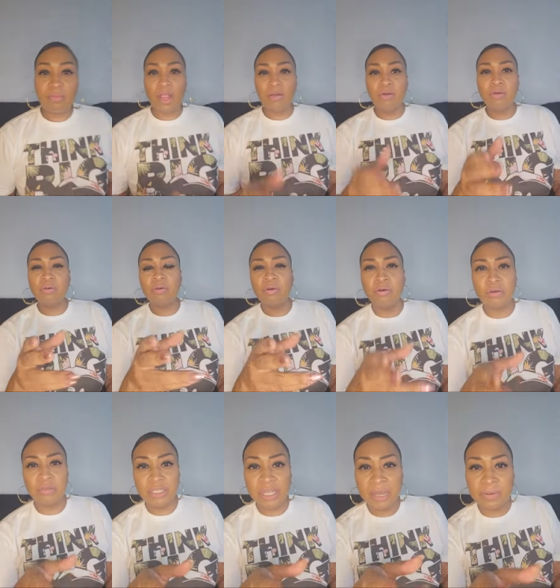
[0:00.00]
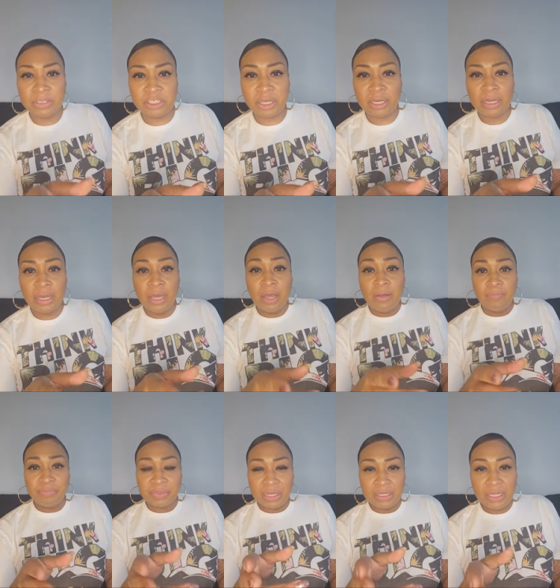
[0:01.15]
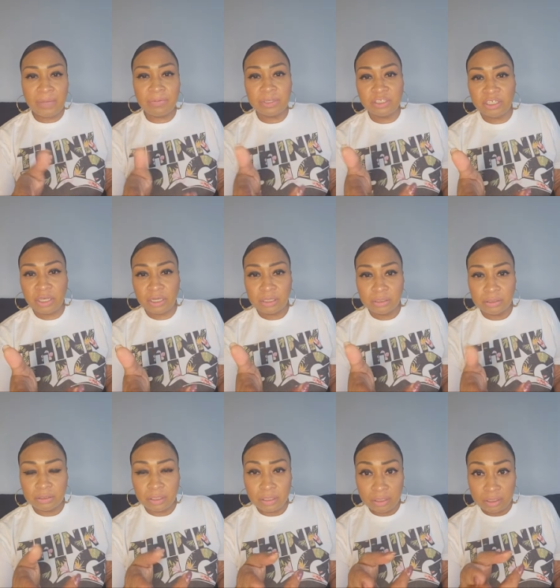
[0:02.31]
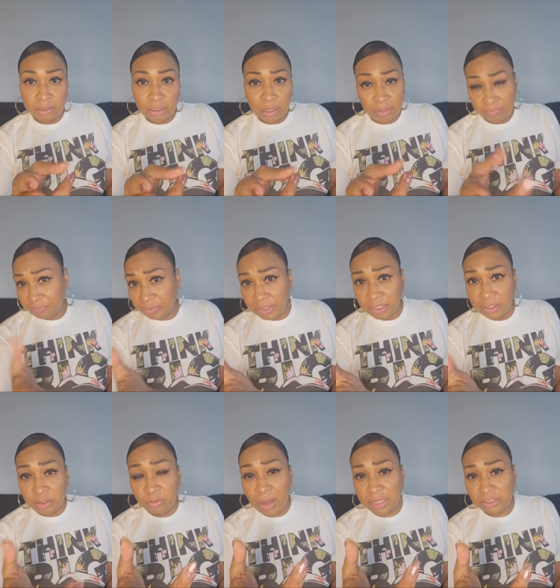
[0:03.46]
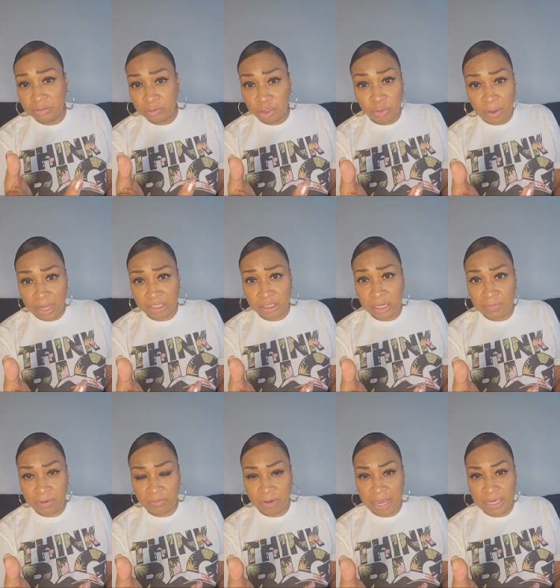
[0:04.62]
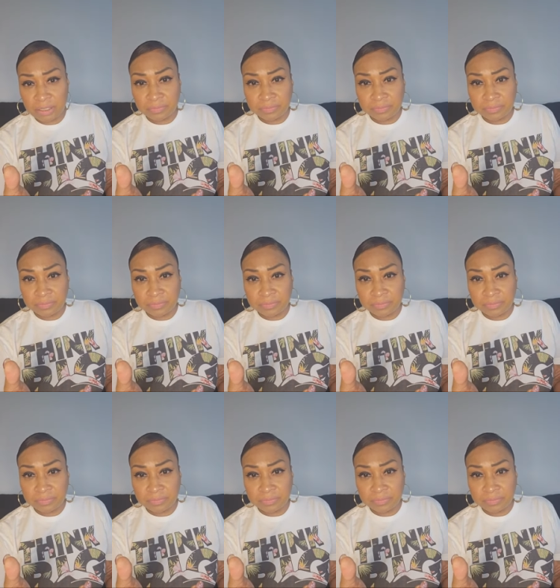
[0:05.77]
Who who Libra chick? Libra chick. You watch you watch Libra, right?